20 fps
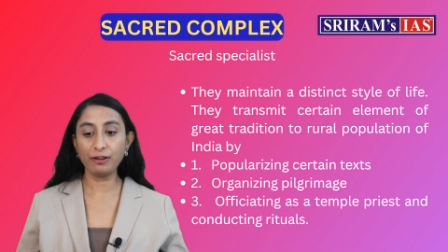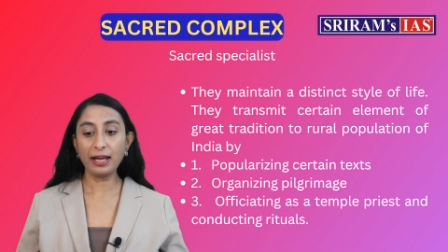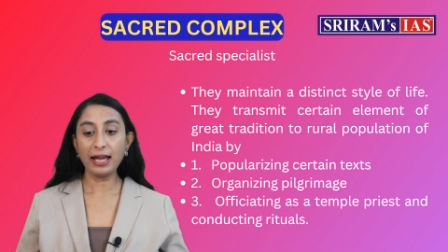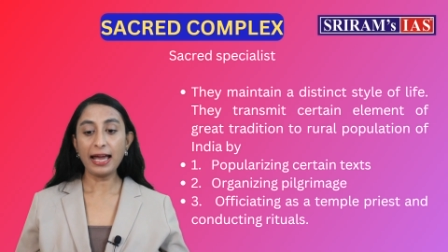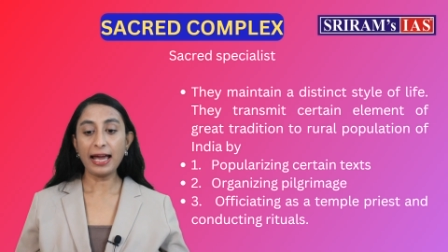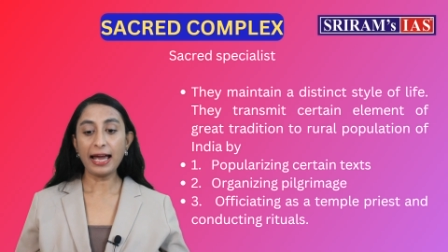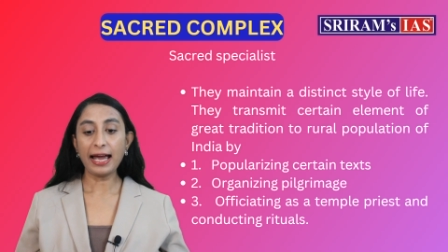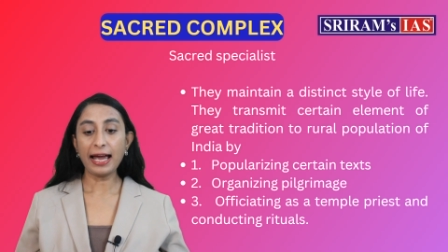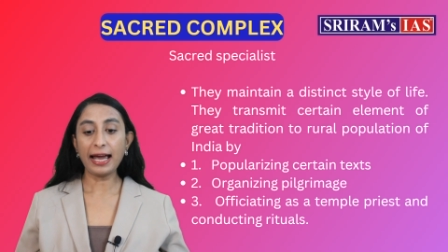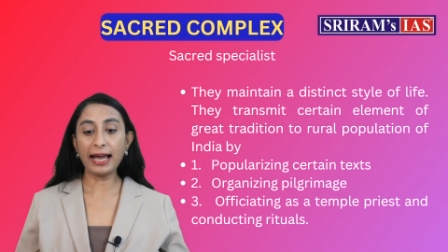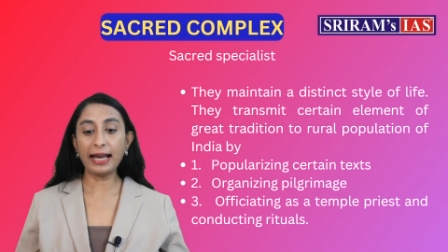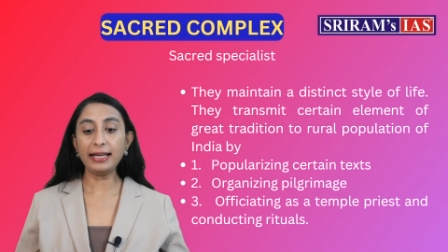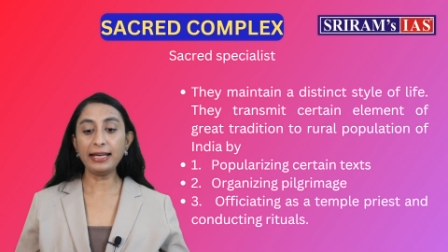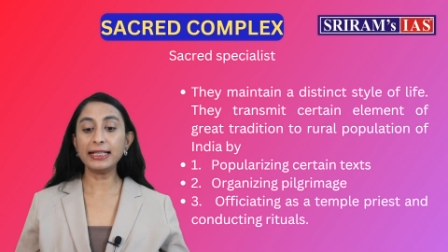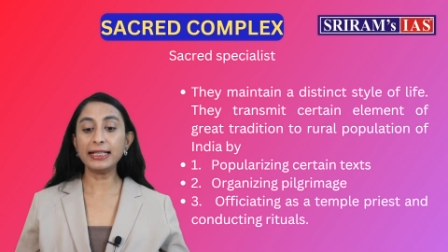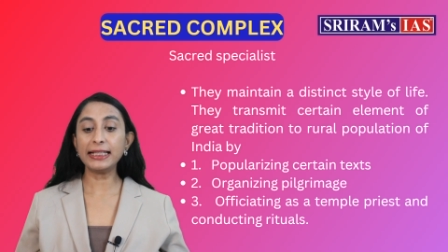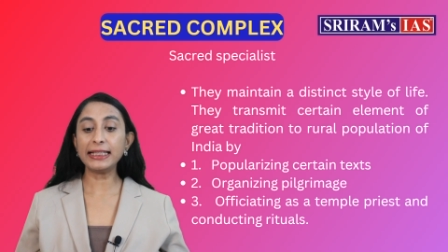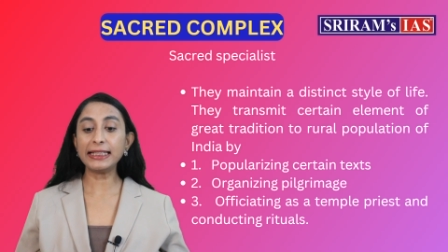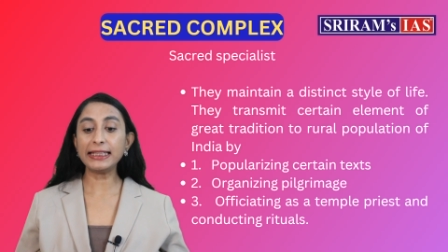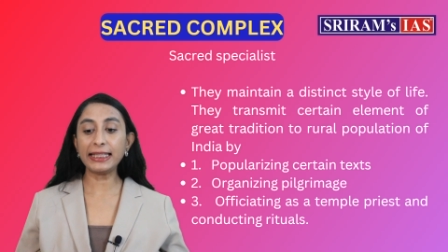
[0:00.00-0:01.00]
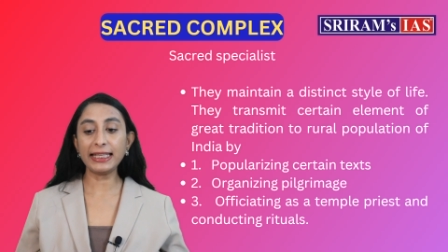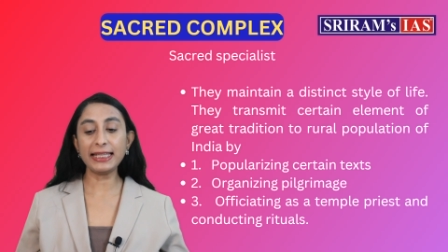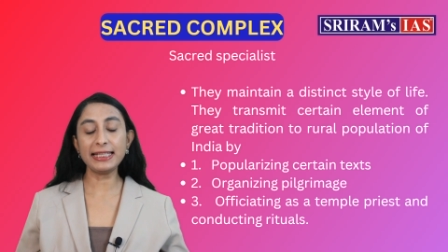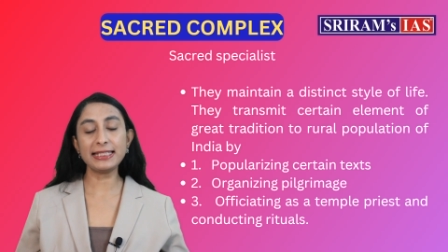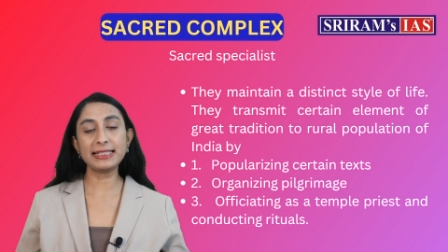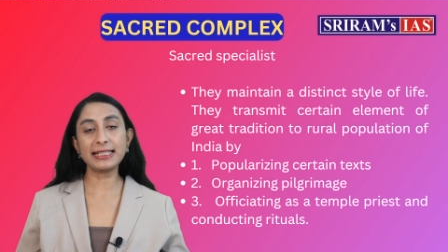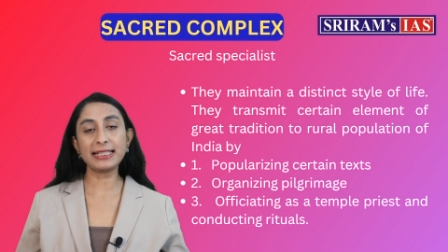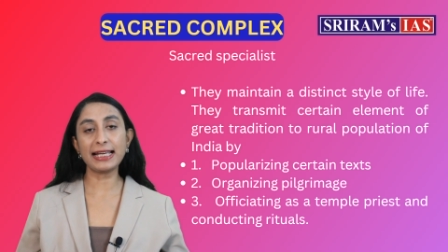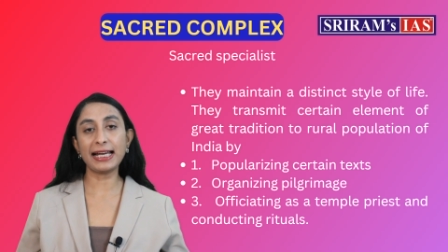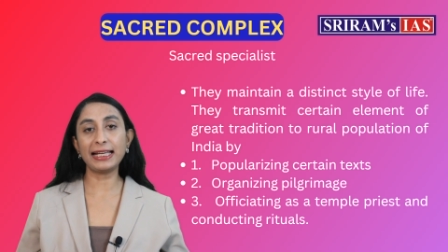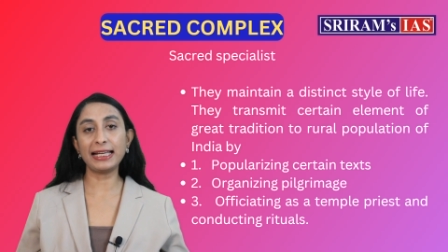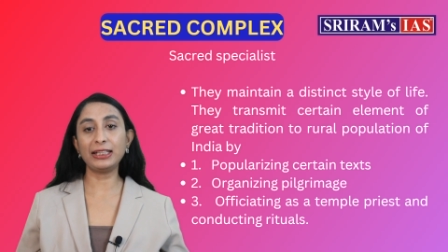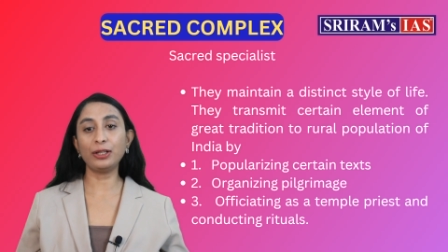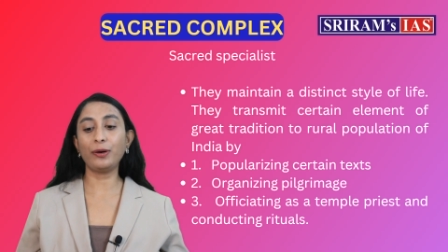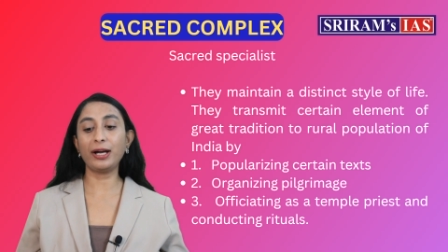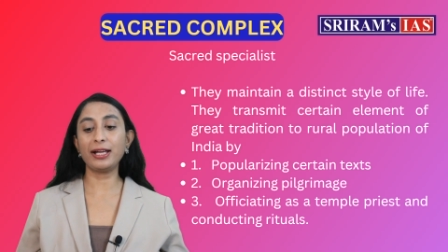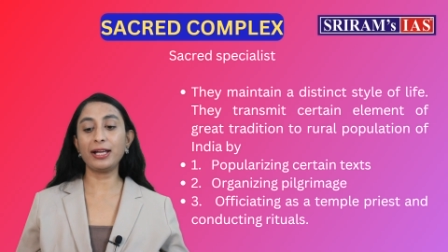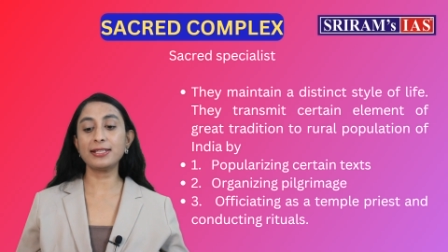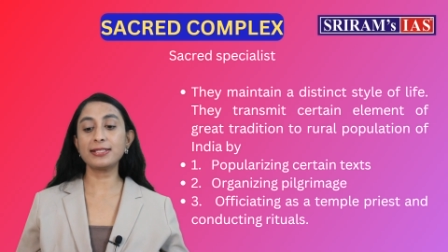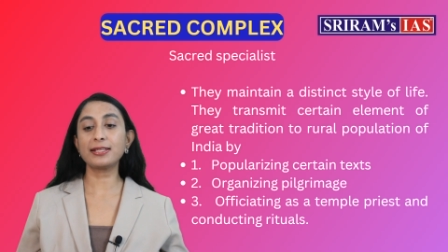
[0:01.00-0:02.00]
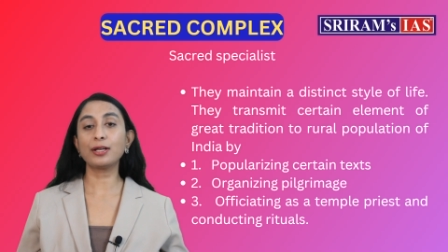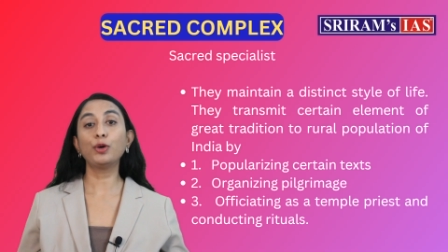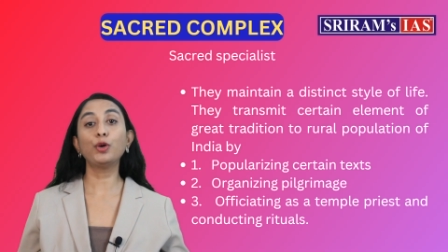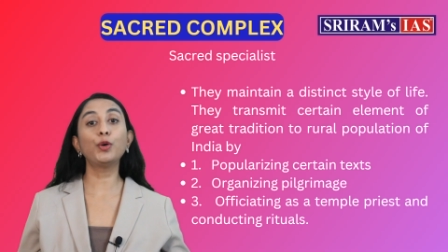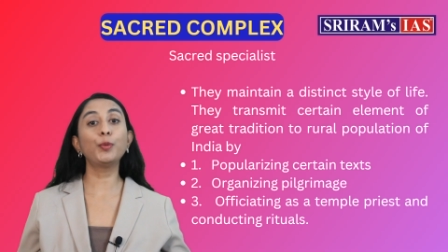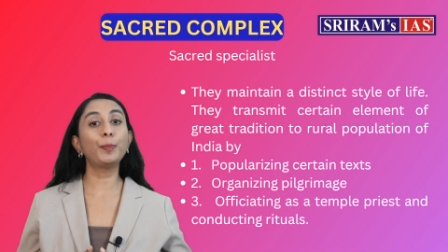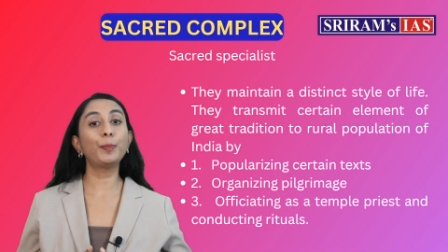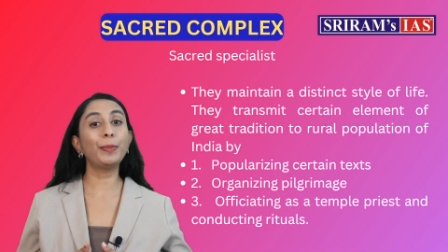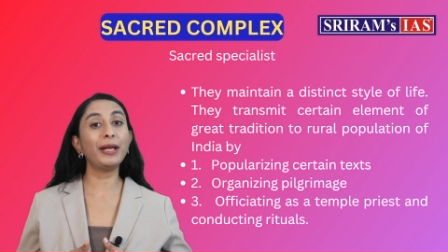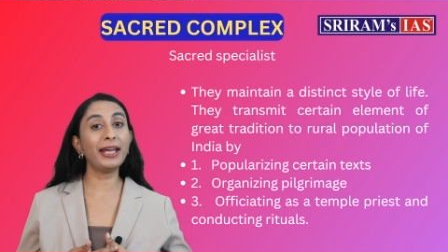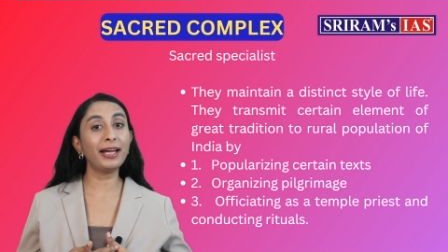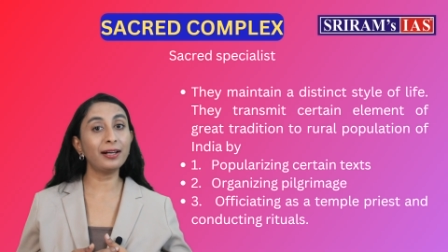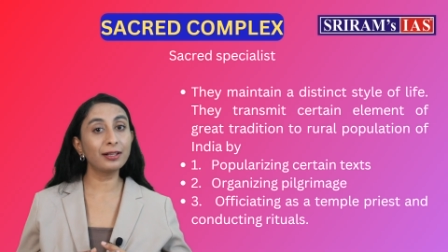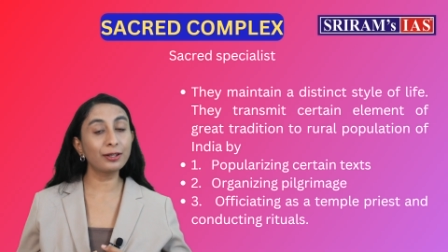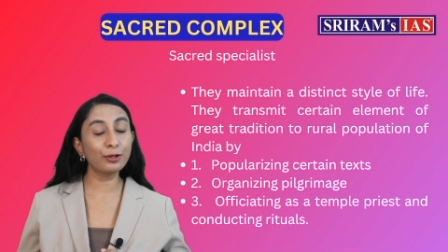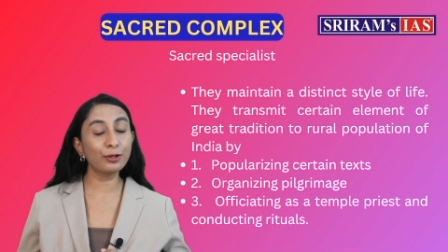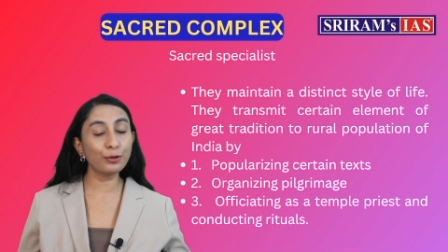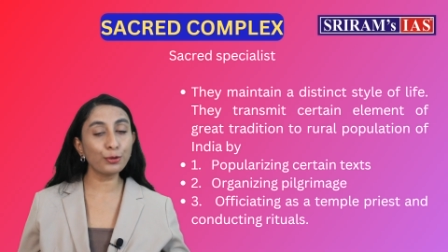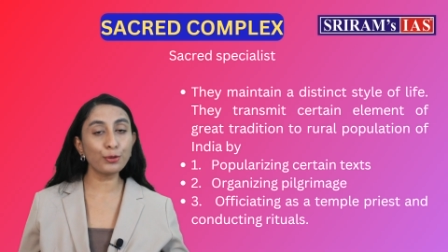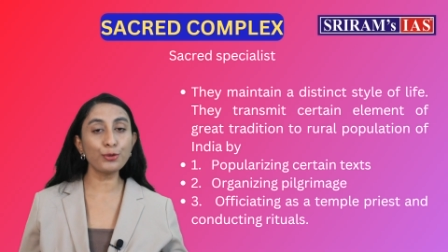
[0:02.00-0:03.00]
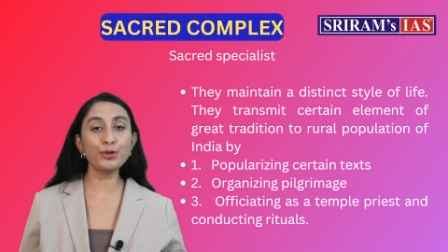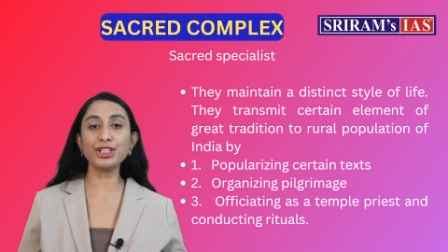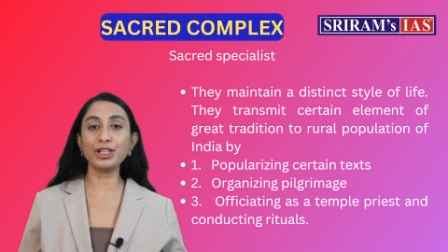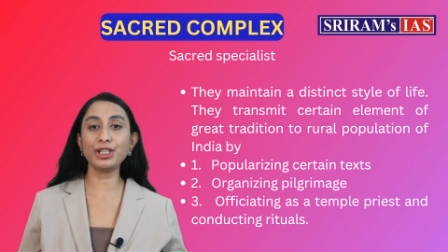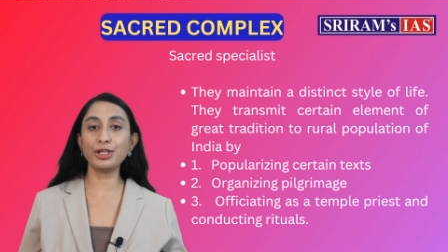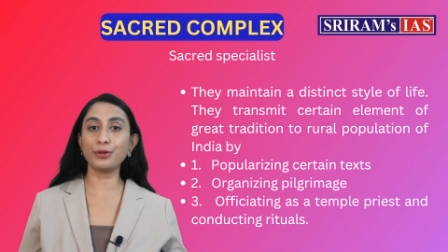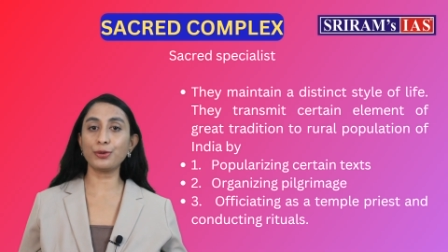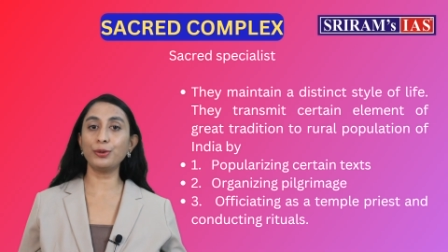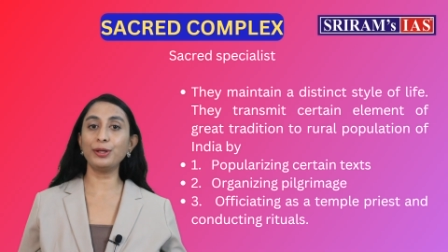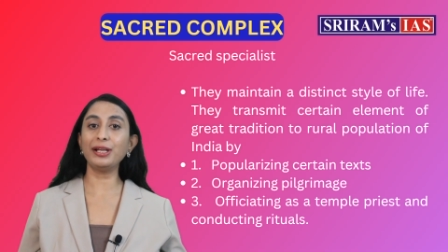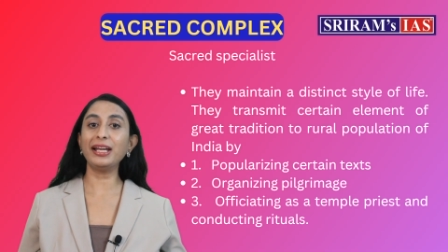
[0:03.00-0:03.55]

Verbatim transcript: and these are the ones who play a crucial role